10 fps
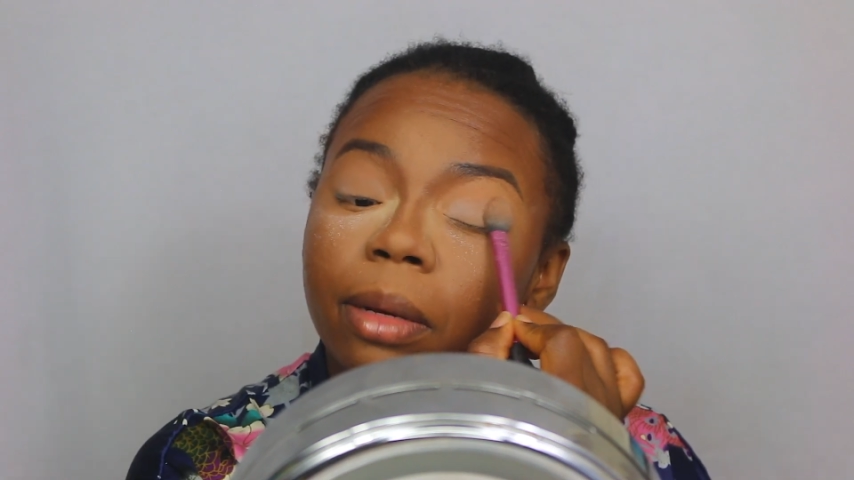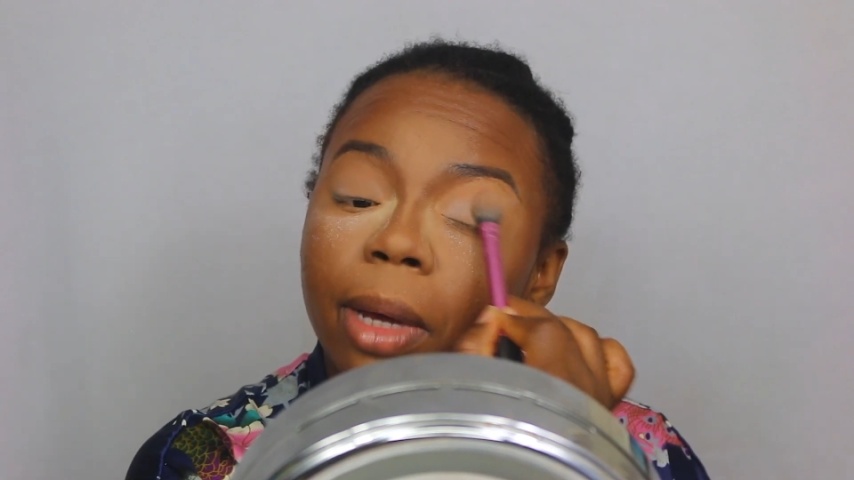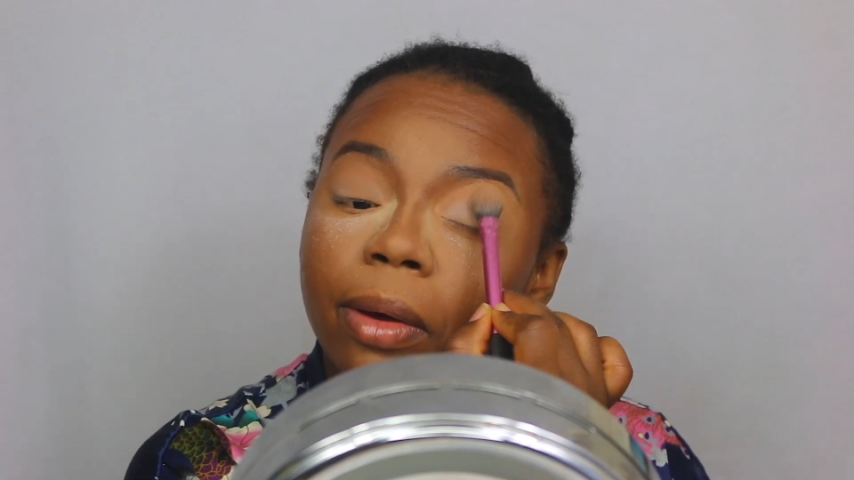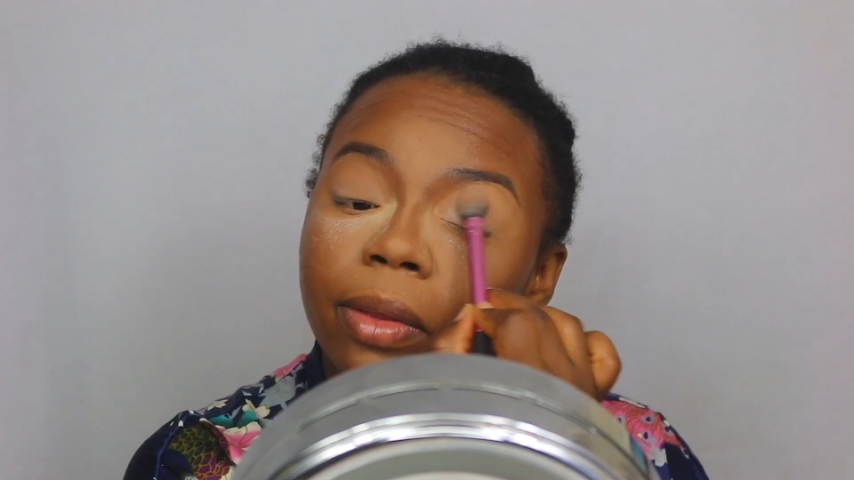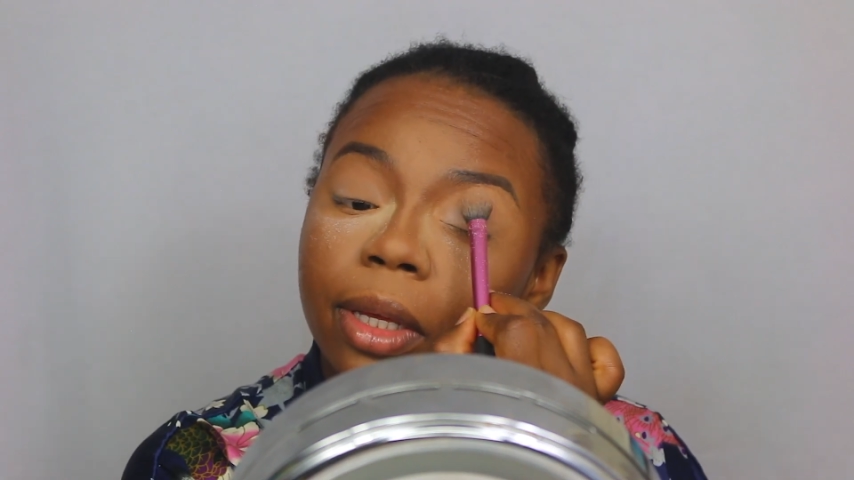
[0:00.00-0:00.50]

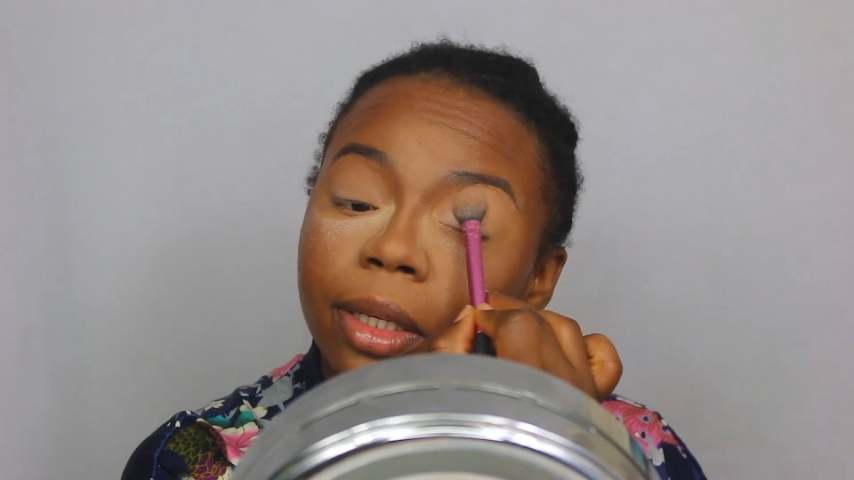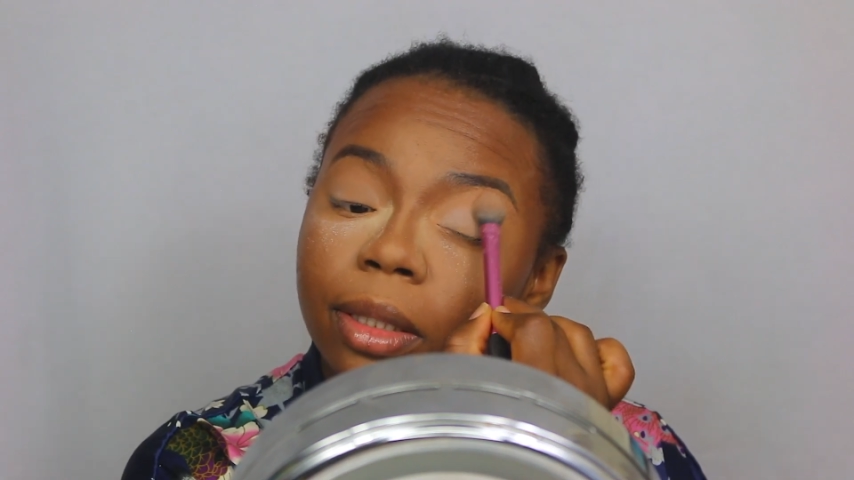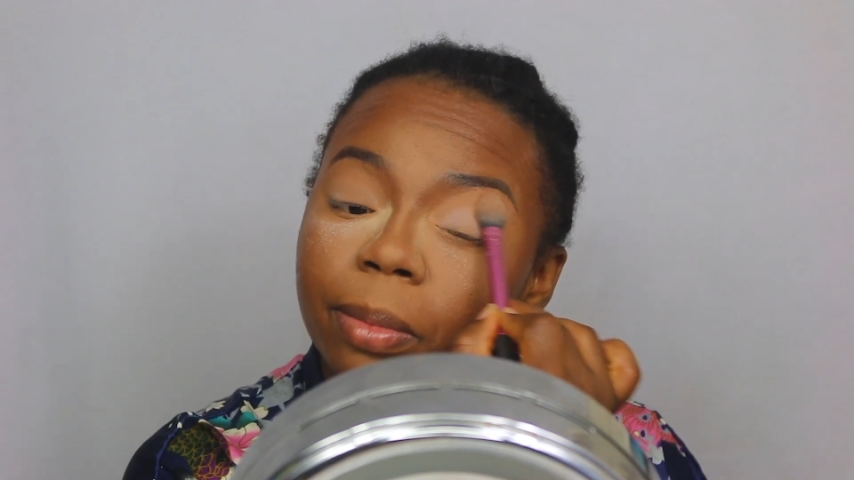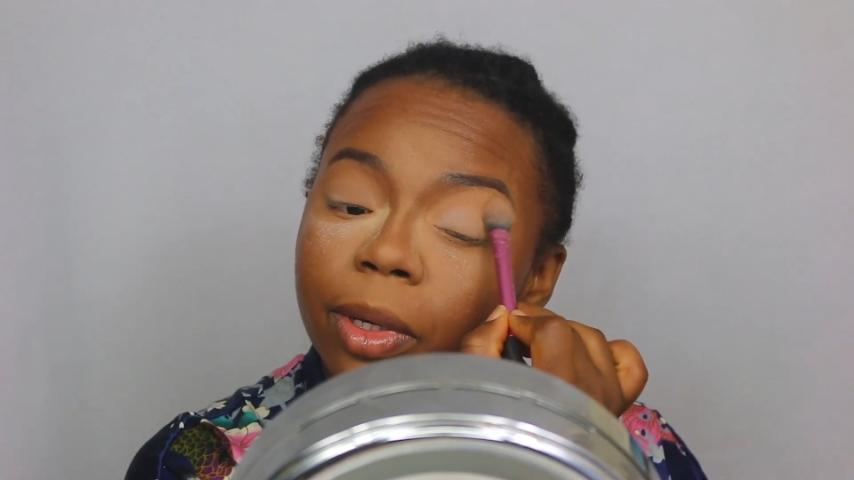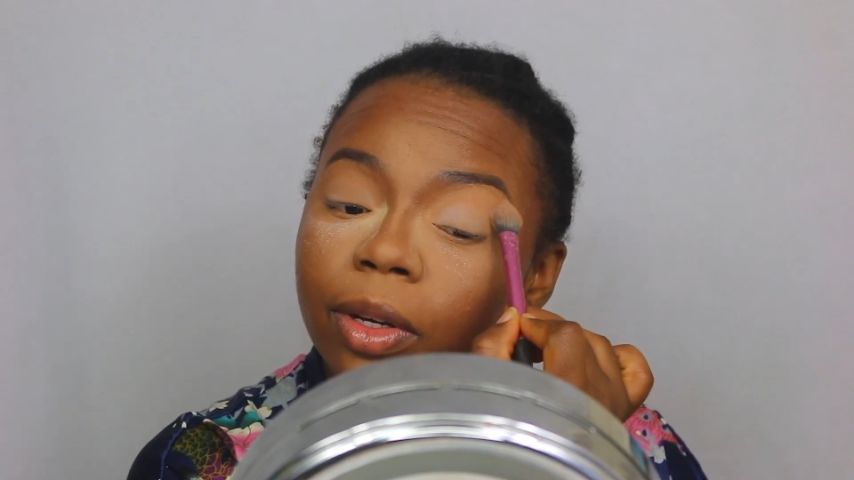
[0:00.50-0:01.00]
about
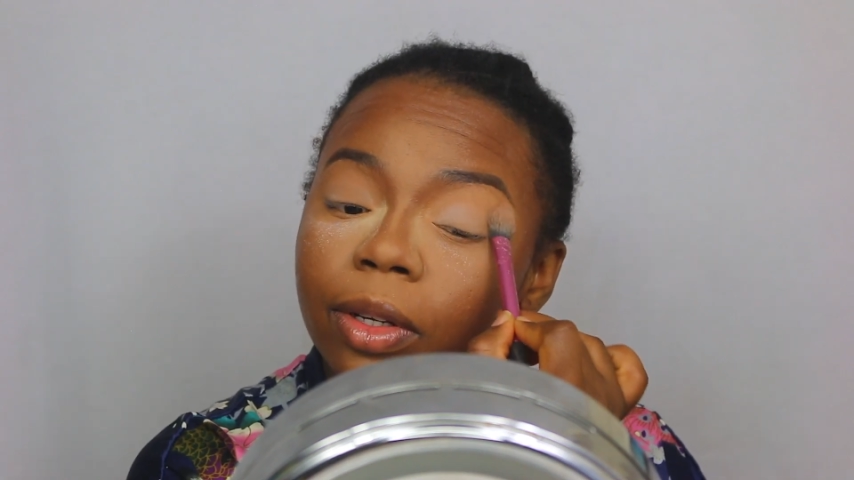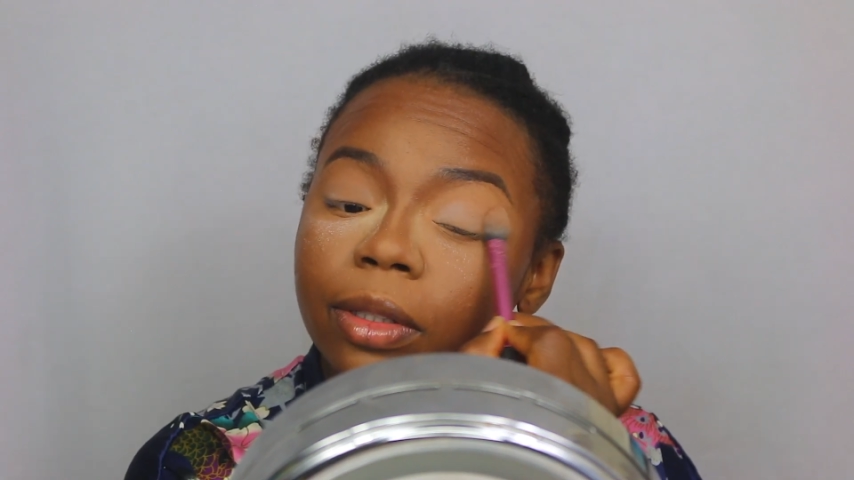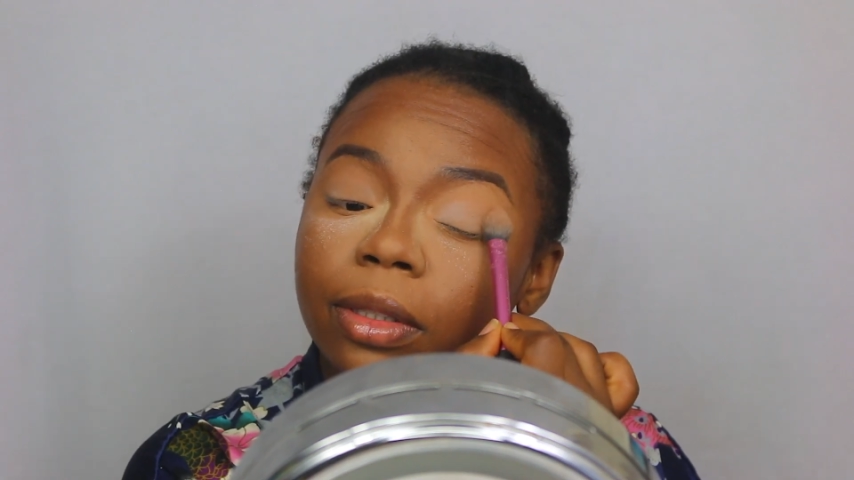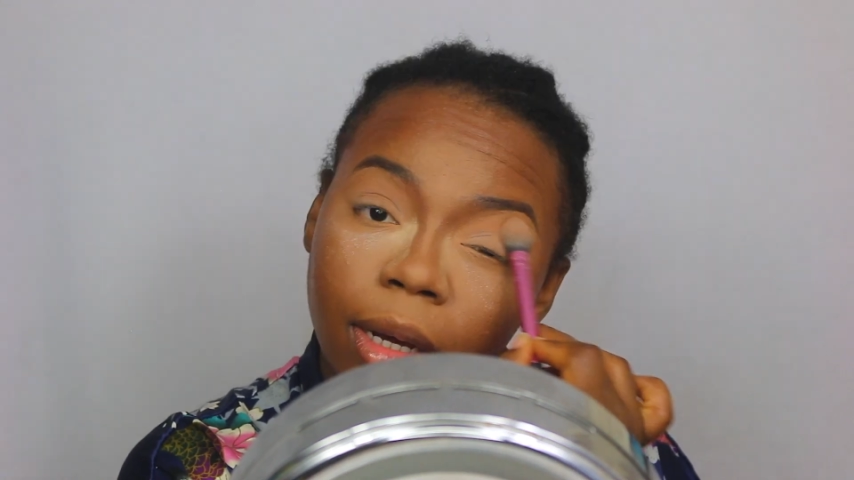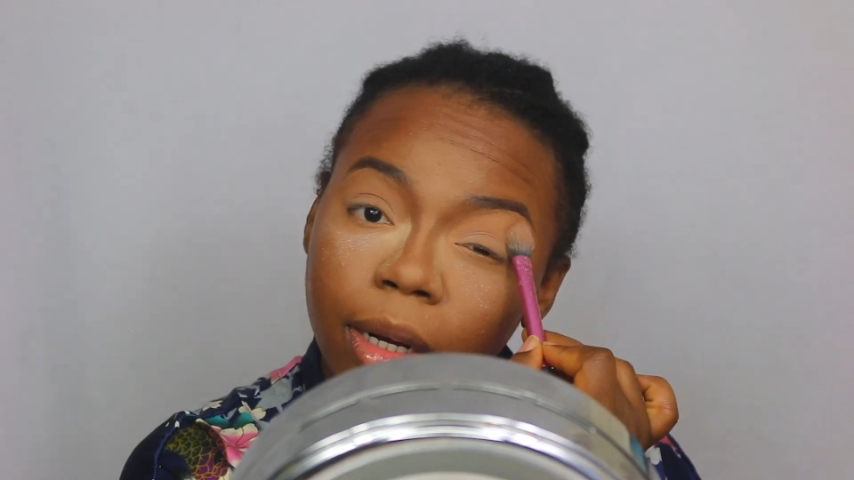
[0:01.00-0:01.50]
this
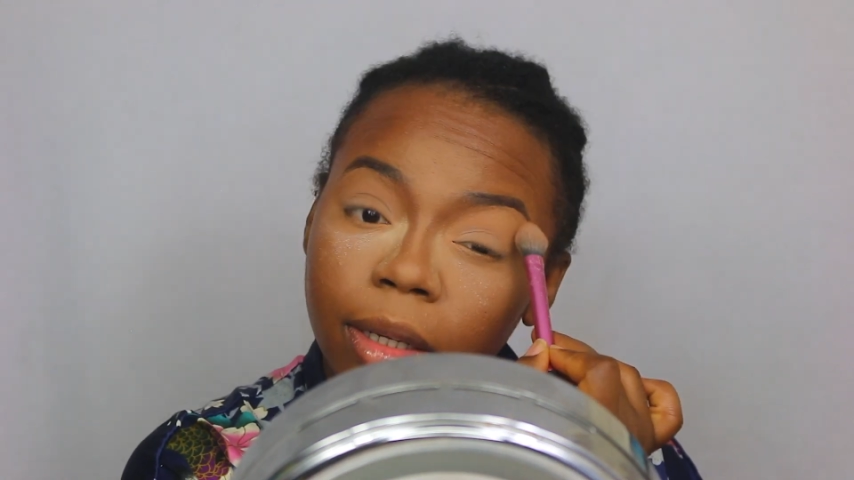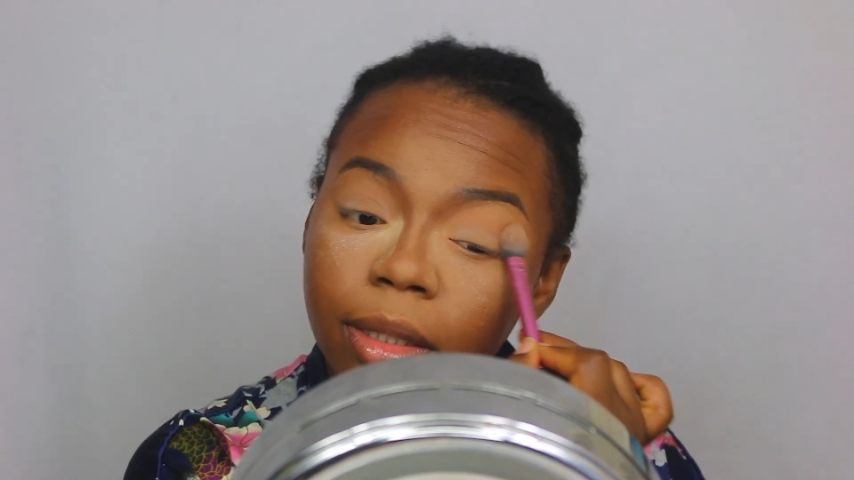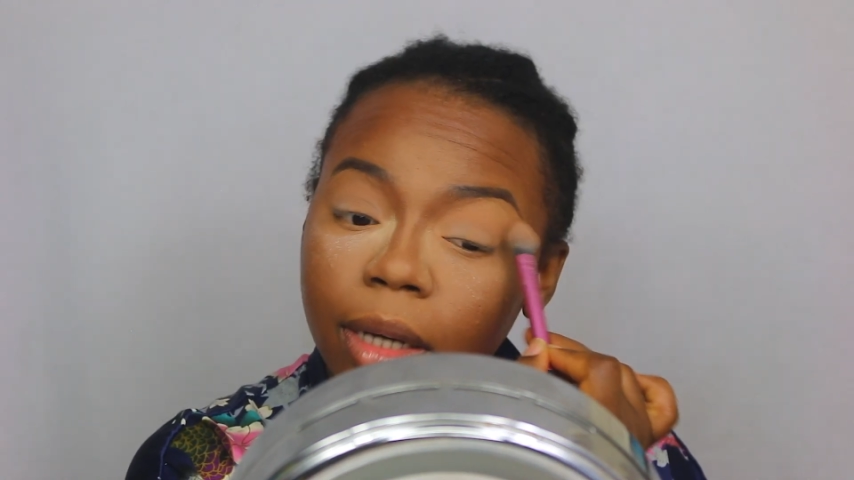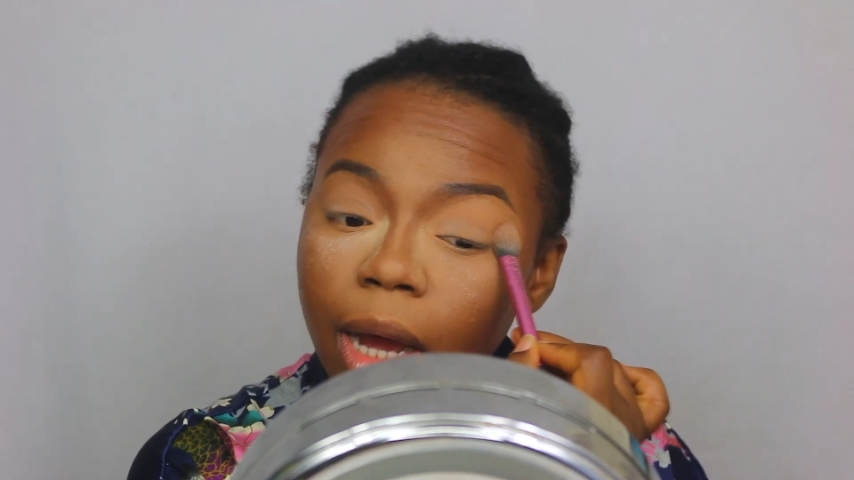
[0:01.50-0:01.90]
because colored